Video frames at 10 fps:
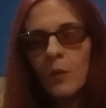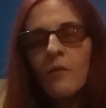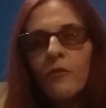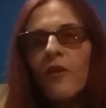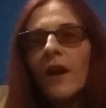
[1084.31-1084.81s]

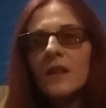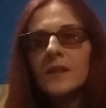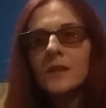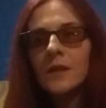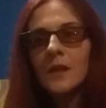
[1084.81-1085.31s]
We
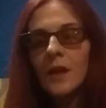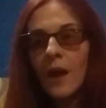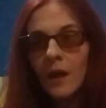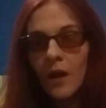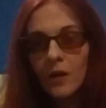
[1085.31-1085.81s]
fight
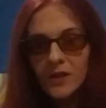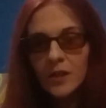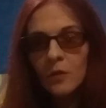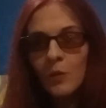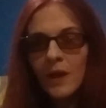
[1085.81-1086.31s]

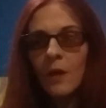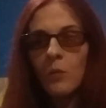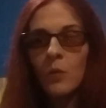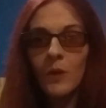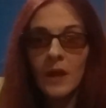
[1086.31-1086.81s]
until we
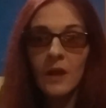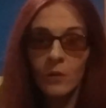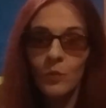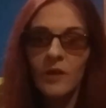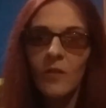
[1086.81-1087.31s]
get what we
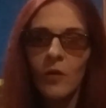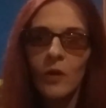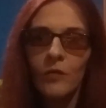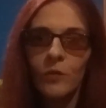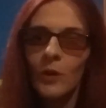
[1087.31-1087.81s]

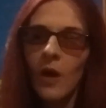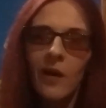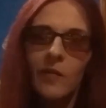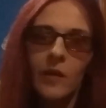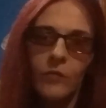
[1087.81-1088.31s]
deserve. We're
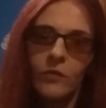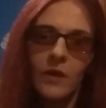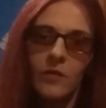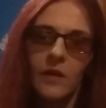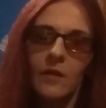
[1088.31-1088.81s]
not asking for
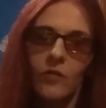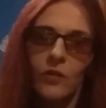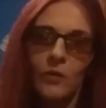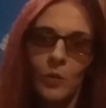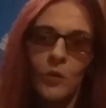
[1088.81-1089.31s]
anything
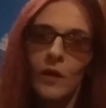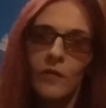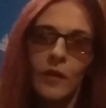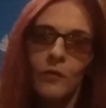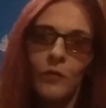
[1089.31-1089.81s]
extra. All we're
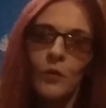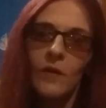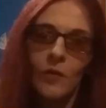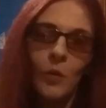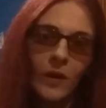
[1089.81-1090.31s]
asking for
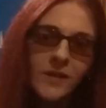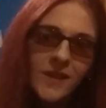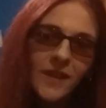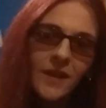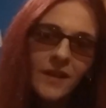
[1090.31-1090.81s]
is
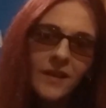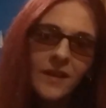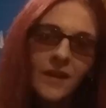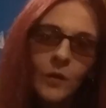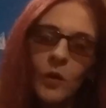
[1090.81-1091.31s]
equality.
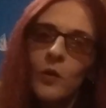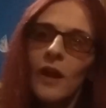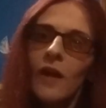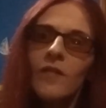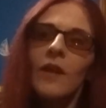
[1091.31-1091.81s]
We're
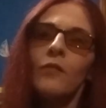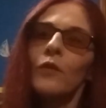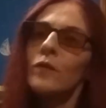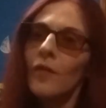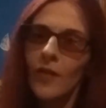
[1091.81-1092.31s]
only asking
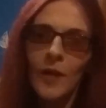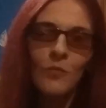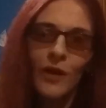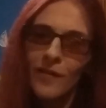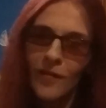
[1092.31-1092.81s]
for the same
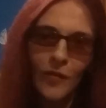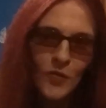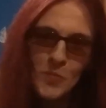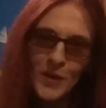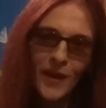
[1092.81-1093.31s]
rights as
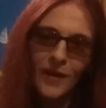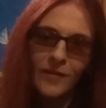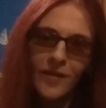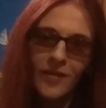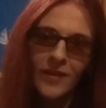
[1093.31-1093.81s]
everybody
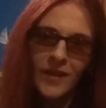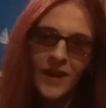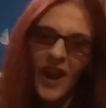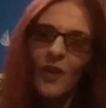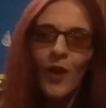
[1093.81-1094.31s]
else.
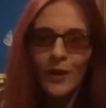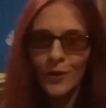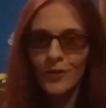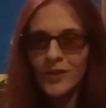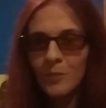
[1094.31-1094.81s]
A right
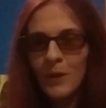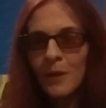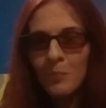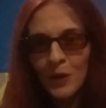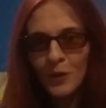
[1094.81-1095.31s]
not to be
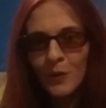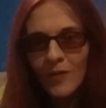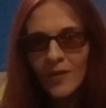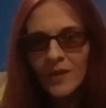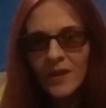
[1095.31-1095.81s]

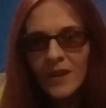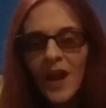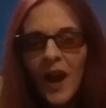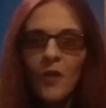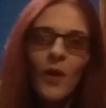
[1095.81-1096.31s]
abused.
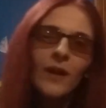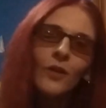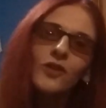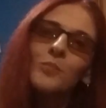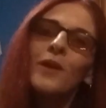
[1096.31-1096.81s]
A right
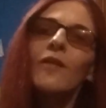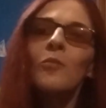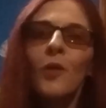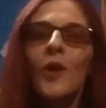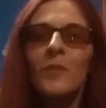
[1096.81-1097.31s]
not to be
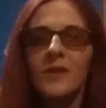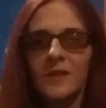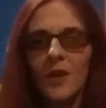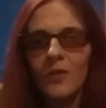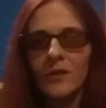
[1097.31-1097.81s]

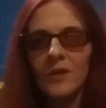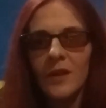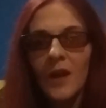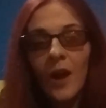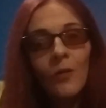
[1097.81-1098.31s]
experimented on.
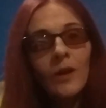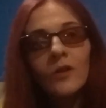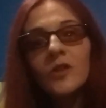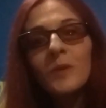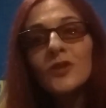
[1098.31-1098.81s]
A right
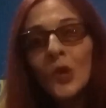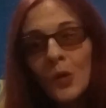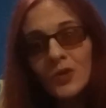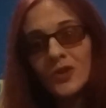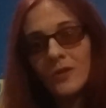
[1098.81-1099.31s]
not to be
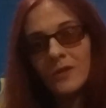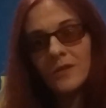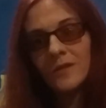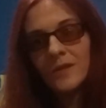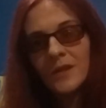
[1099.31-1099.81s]
tortured.
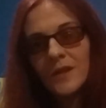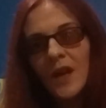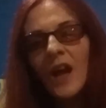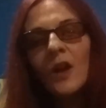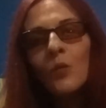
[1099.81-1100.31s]

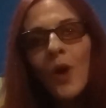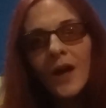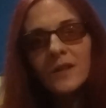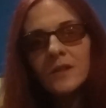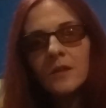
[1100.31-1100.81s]
And a
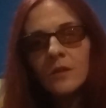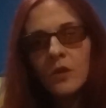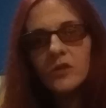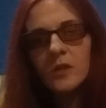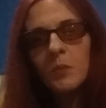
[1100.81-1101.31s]
right
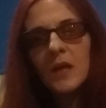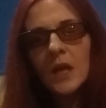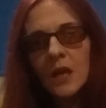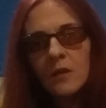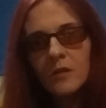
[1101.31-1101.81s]
not to be
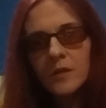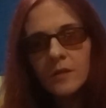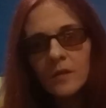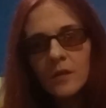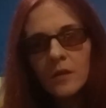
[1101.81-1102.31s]
killed.
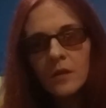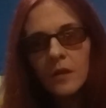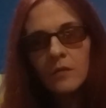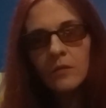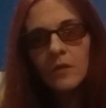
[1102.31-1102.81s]

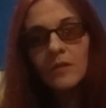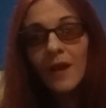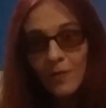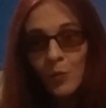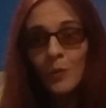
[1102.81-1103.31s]

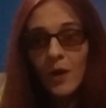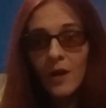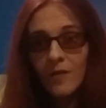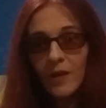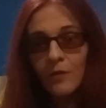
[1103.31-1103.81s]
That's what we're
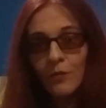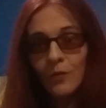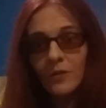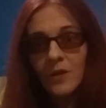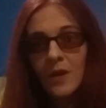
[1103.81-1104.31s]
asking
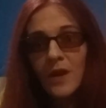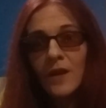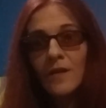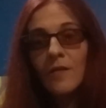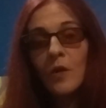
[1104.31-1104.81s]
for.
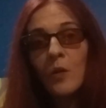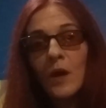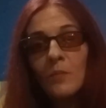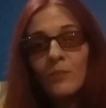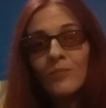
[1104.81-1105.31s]

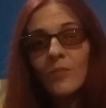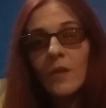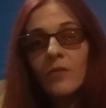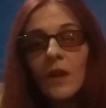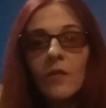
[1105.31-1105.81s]
So
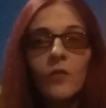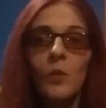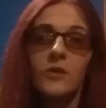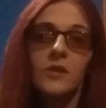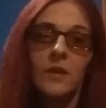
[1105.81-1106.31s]
thanks for
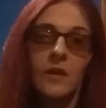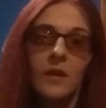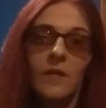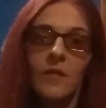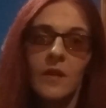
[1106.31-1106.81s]
watching,
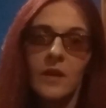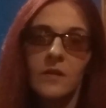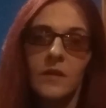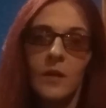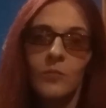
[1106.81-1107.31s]
guys.
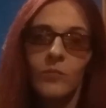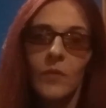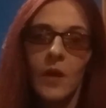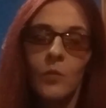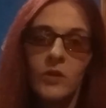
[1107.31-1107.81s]
And
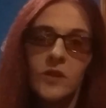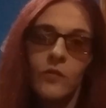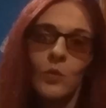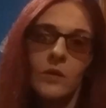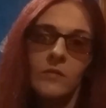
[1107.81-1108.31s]
I wish
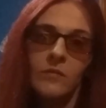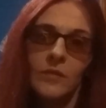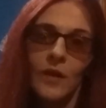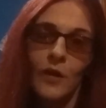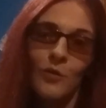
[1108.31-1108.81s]
everyone
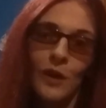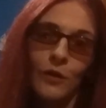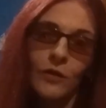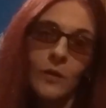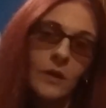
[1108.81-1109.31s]
a really
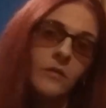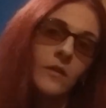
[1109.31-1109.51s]
good New Year.